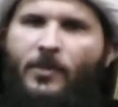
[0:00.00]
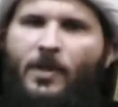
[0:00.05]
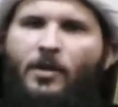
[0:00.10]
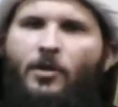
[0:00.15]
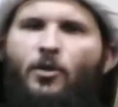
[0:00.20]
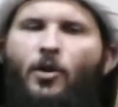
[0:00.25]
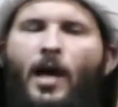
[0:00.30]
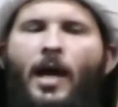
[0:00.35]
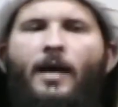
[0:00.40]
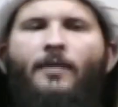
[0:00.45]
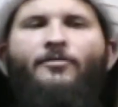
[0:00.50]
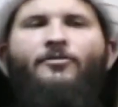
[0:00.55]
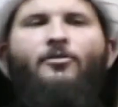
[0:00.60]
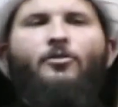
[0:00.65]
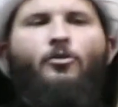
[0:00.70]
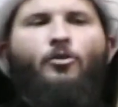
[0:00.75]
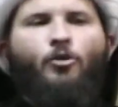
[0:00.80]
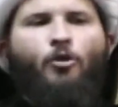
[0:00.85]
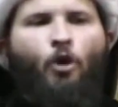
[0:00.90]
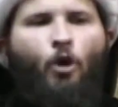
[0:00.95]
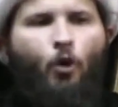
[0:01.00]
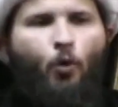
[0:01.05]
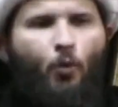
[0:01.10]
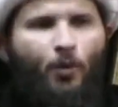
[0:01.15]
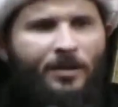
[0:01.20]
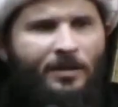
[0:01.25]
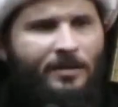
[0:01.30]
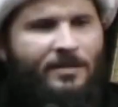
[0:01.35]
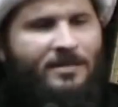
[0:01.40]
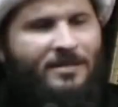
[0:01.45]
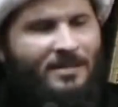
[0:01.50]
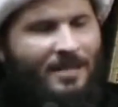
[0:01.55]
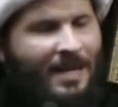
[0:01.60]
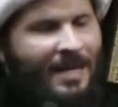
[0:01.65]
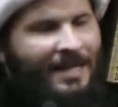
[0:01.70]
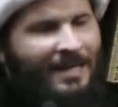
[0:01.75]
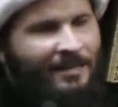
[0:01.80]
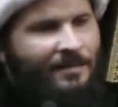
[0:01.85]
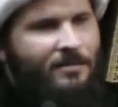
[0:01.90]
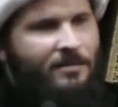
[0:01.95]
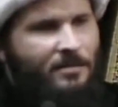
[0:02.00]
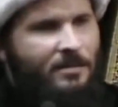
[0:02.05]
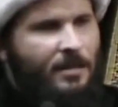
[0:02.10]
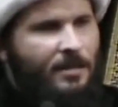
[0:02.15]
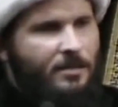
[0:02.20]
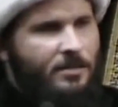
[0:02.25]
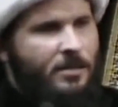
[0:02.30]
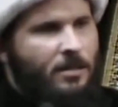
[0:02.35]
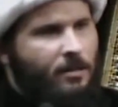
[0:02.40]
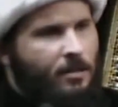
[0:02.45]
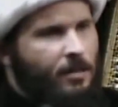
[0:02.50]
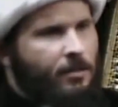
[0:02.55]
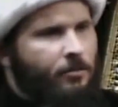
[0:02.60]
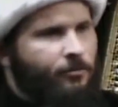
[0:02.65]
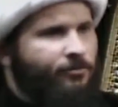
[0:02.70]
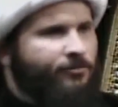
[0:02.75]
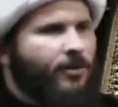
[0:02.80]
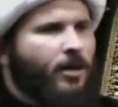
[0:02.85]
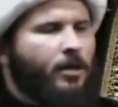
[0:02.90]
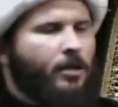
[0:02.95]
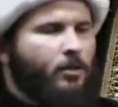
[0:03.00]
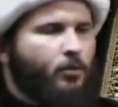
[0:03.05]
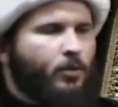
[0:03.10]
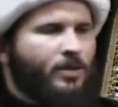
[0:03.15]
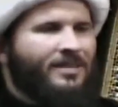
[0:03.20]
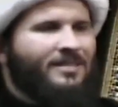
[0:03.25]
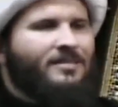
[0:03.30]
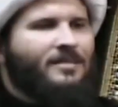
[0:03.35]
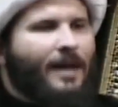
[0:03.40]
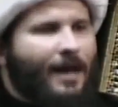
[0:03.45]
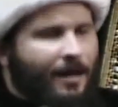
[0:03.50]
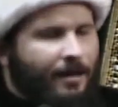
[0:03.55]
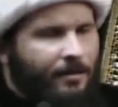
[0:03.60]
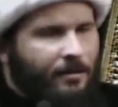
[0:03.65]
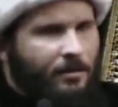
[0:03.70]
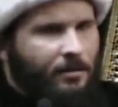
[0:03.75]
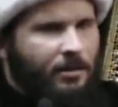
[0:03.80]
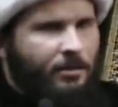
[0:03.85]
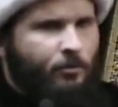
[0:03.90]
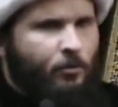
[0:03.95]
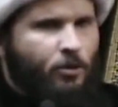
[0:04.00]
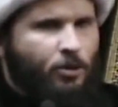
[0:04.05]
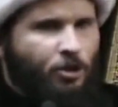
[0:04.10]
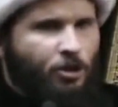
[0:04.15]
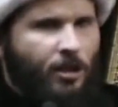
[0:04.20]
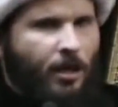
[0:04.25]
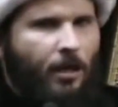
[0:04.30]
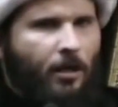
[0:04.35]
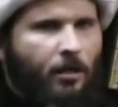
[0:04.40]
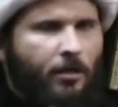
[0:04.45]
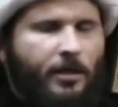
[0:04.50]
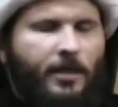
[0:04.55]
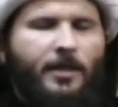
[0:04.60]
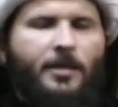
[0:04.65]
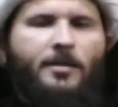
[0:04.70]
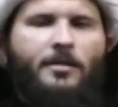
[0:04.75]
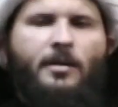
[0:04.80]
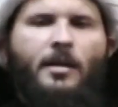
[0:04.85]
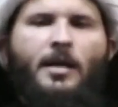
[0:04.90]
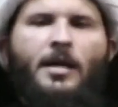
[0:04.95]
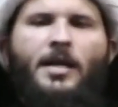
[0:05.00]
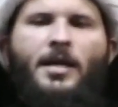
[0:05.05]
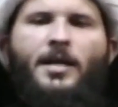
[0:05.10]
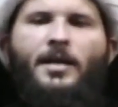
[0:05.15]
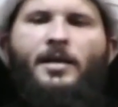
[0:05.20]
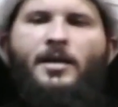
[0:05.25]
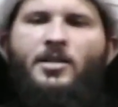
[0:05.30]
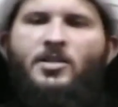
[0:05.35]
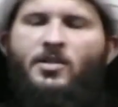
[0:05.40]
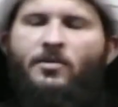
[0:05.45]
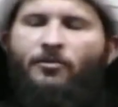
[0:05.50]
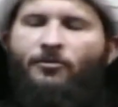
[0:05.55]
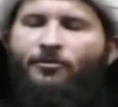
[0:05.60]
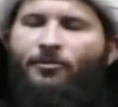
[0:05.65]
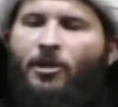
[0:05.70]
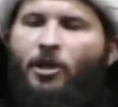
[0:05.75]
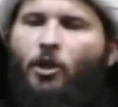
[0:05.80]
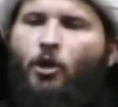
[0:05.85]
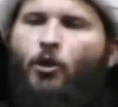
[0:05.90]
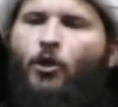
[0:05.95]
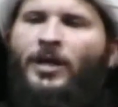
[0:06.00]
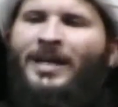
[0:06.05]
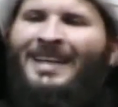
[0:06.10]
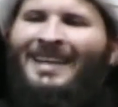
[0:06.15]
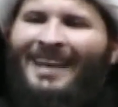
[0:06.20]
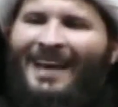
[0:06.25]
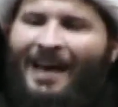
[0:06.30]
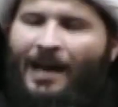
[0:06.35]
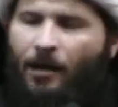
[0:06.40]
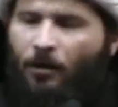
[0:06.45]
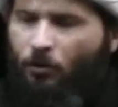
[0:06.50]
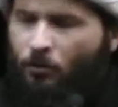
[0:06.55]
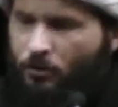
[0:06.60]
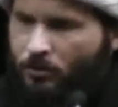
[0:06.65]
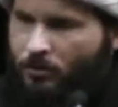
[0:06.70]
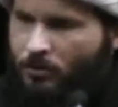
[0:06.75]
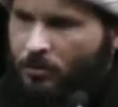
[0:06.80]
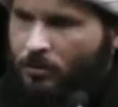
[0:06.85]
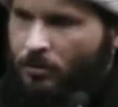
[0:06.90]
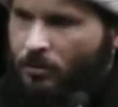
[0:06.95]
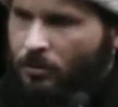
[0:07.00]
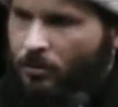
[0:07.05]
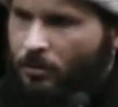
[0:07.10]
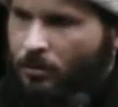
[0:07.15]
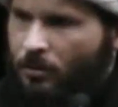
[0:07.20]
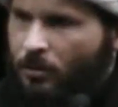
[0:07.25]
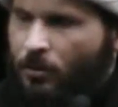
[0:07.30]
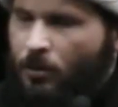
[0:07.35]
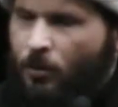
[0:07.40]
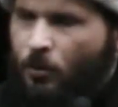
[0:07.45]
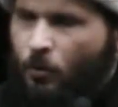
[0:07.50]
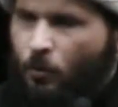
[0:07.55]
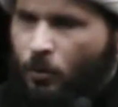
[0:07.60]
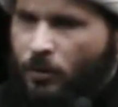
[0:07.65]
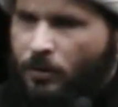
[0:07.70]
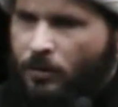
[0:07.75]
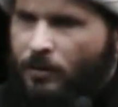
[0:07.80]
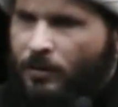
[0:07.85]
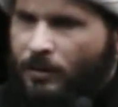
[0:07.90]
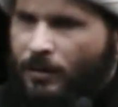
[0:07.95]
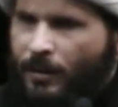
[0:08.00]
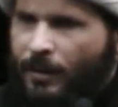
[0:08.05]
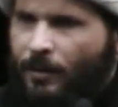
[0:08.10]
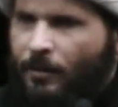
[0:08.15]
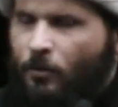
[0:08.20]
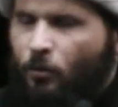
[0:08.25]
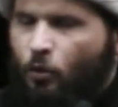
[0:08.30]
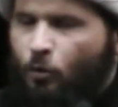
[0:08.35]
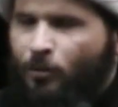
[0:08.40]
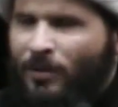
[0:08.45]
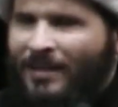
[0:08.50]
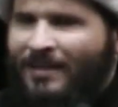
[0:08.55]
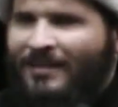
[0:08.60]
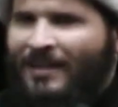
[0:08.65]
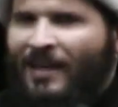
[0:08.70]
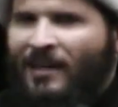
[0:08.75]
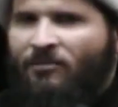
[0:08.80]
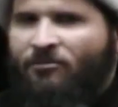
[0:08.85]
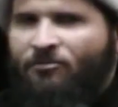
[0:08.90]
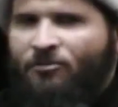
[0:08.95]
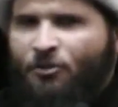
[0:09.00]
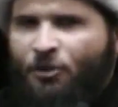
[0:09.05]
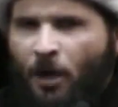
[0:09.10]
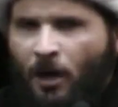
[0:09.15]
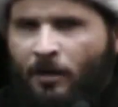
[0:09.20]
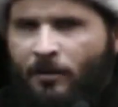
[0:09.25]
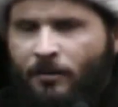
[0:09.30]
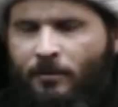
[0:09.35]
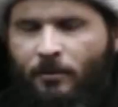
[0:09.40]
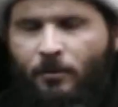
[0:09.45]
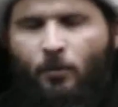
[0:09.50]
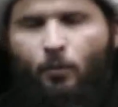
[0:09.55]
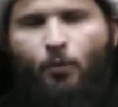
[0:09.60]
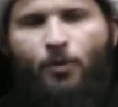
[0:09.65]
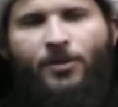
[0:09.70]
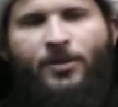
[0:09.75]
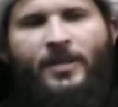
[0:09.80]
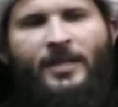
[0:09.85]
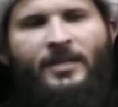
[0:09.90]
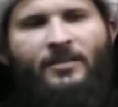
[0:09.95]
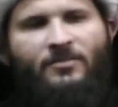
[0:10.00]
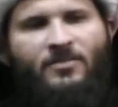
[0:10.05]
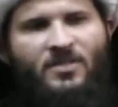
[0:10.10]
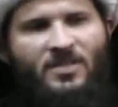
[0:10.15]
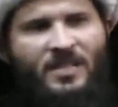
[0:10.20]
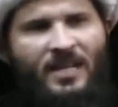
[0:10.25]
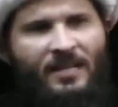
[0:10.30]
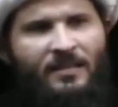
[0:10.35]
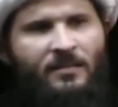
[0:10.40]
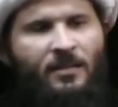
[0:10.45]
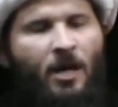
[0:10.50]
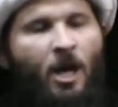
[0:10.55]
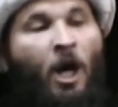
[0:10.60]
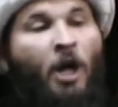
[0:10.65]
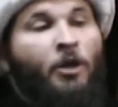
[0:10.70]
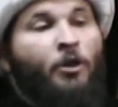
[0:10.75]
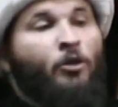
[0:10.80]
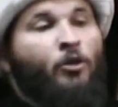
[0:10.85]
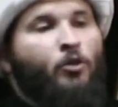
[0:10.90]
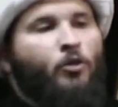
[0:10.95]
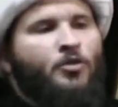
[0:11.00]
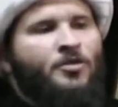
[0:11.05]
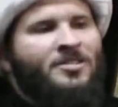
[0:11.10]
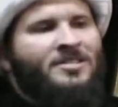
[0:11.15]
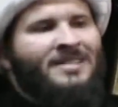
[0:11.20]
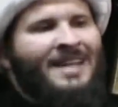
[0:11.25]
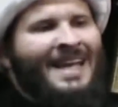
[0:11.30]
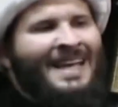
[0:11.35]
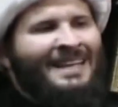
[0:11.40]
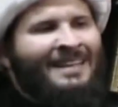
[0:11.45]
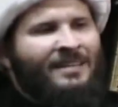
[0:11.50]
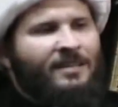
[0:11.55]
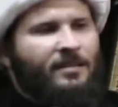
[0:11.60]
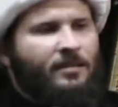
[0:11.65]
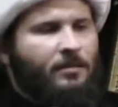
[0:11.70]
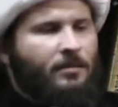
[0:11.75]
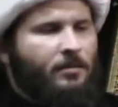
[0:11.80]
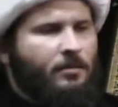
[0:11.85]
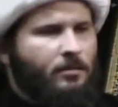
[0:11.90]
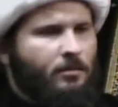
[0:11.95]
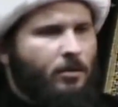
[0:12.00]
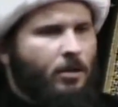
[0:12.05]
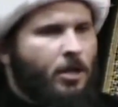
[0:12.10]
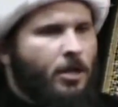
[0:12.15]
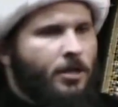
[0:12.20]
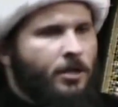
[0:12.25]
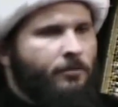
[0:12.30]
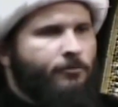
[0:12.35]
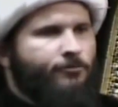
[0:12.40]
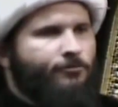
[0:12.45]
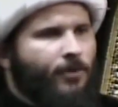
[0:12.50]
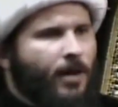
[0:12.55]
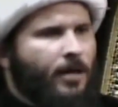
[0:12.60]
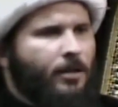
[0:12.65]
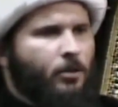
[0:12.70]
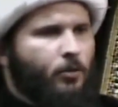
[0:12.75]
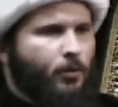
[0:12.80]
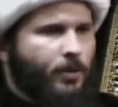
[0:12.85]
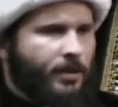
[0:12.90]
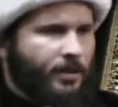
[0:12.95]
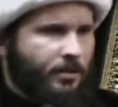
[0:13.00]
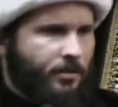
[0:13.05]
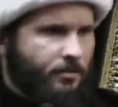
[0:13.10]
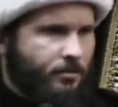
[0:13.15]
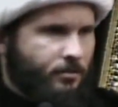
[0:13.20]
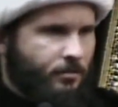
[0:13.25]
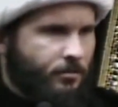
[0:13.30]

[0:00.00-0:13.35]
You have to know what the sign says, then follow it. Ta'zeem al-sha'a'ir is figuring out what the Ahlul Bayt have done, what they have said, understanding it, and then following it.